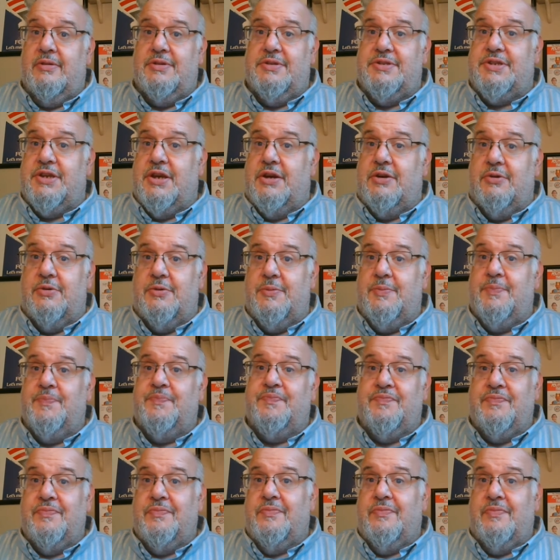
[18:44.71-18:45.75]
So
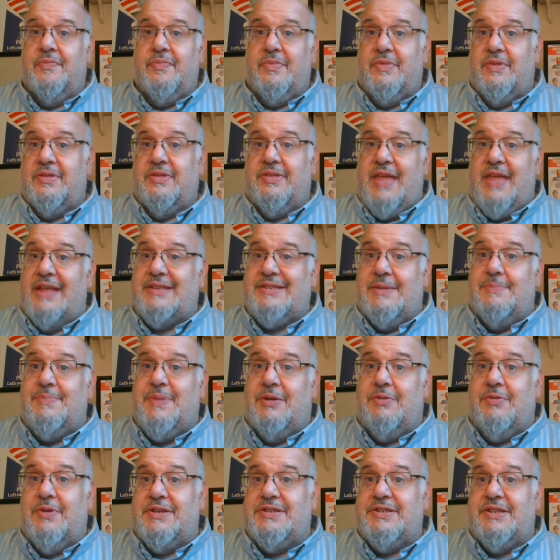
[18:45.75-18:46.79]
that's a
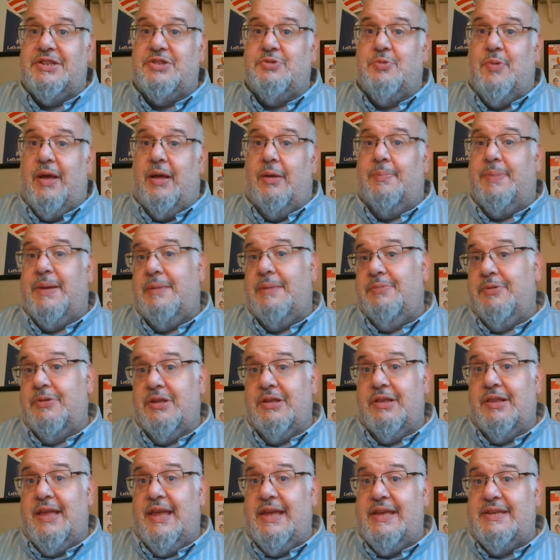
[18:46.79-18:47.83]
big reason as well. People
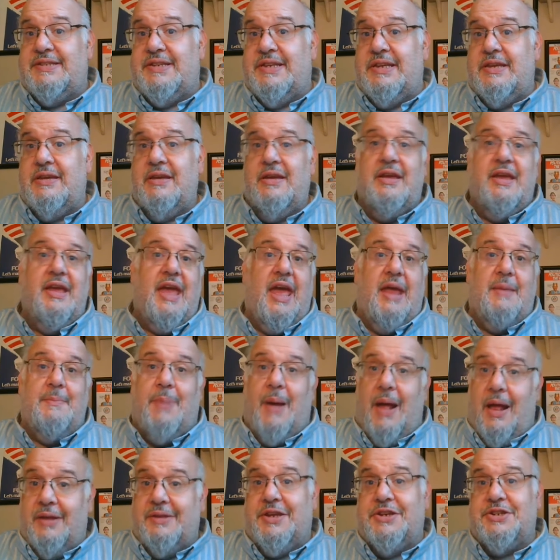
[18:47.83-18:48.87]
are lazy, and
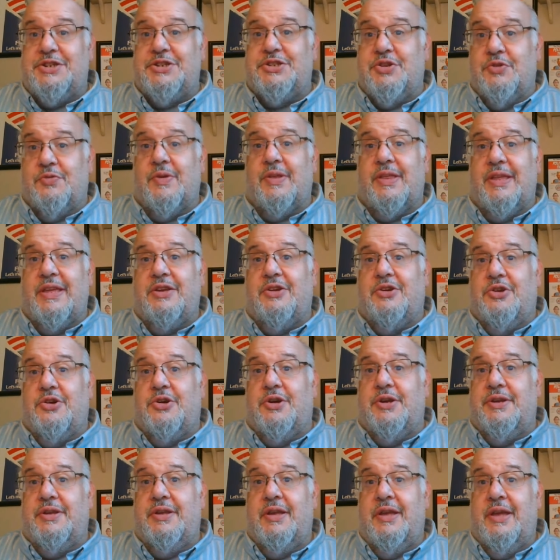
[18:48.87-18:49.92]
politicians are really
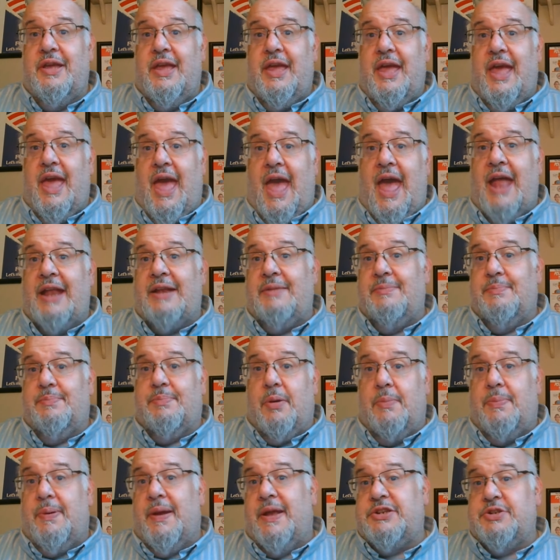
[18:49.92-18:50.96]
good at
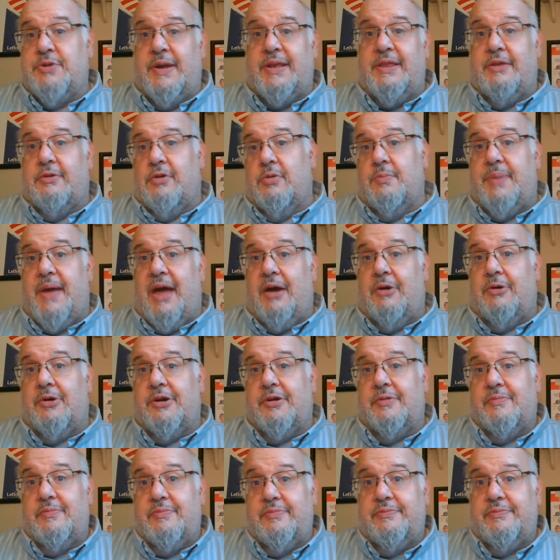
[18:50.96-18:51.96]
perpetuating their own power.